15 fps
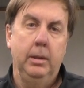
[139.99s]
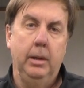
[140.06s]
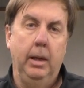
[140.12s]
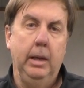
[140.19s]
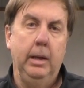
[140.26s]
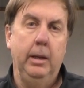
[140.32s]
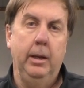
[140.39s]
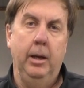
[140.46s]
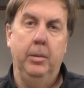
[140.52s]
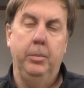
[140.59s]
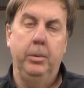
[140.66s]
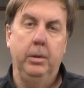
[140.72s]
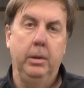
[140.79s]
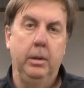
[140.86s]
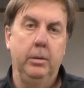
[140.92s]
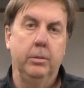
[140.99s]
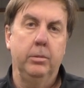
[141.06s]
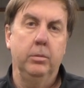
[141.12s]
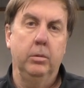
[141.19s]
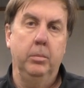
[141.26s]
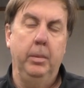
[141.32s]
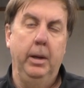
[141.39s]
Take it out, put it in your
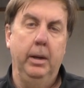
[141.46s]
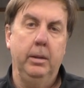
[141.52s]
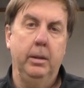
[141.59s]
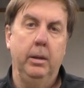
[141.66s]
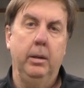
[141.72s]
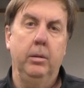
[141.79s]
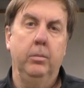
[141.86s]
tool bag, take